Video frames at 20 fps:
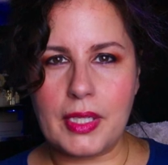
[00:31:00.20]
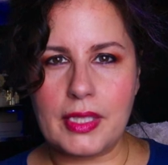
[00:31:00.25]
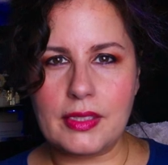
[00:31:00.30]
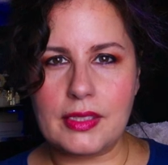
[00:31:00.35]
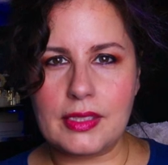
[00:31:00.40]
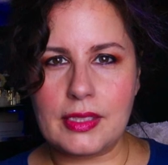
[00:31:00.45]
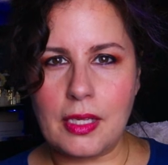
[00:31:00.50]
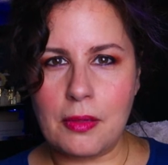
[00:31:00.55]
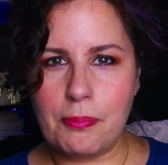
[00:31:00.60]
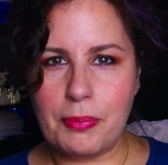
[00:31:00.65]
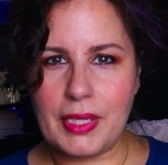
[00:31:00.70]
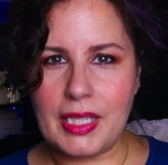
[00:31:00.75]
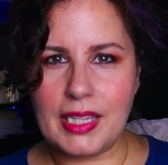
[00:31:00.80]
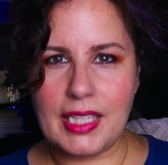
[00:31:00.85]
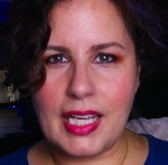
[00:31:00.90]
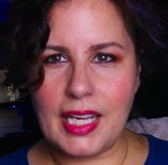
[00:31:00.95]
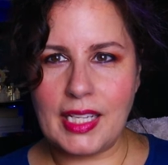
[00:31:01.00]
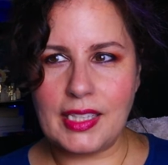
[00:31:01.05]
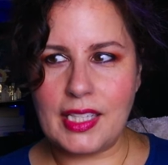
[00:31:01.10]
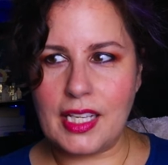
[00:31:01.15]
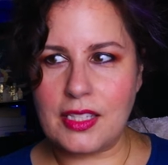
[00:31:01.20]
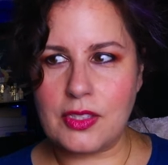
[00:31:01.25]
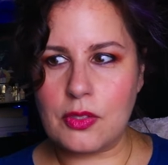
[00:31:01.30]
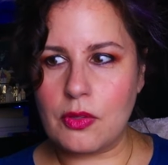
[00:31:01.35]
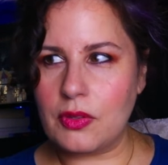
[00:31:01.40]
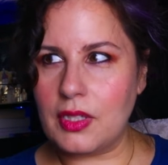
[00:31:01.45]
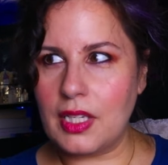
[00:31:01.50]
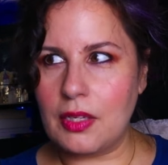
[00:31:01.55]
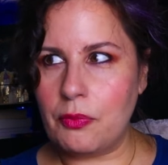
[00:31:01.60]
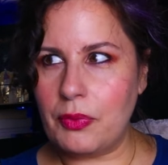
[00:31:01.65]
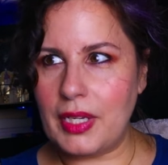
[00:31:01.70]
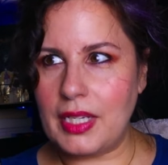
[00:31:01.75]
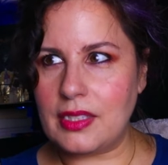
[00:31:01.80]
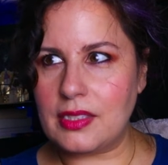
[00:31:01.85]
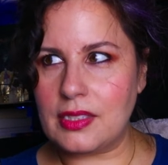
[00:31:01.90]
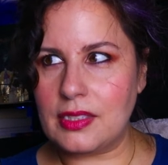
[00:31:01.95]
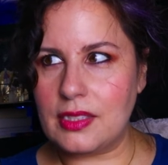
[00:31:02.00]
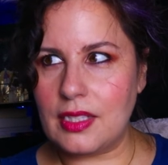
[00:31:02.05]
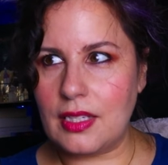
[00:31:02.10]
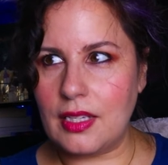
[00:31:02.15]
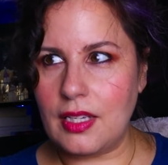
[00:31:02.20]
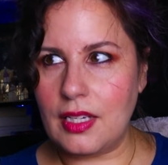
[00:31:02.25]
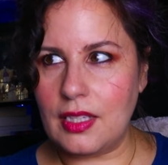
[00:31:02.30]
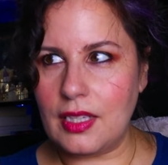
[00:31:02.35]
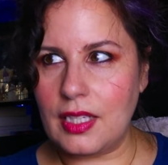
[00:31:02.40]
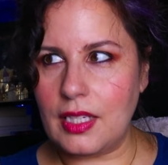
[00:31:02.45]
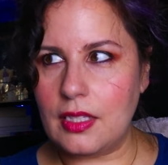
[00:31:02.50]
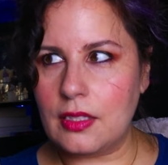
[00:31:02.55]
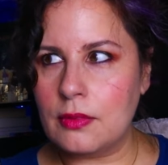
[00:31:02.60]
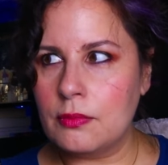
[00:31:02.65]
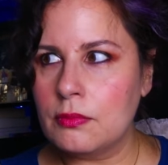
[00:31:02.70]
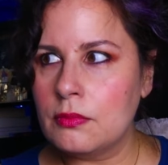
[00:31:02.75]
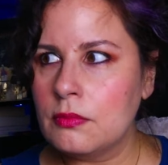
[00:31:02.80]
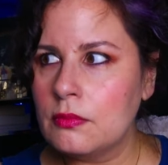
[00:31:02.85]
one stumpy leg that's only weeks into healing?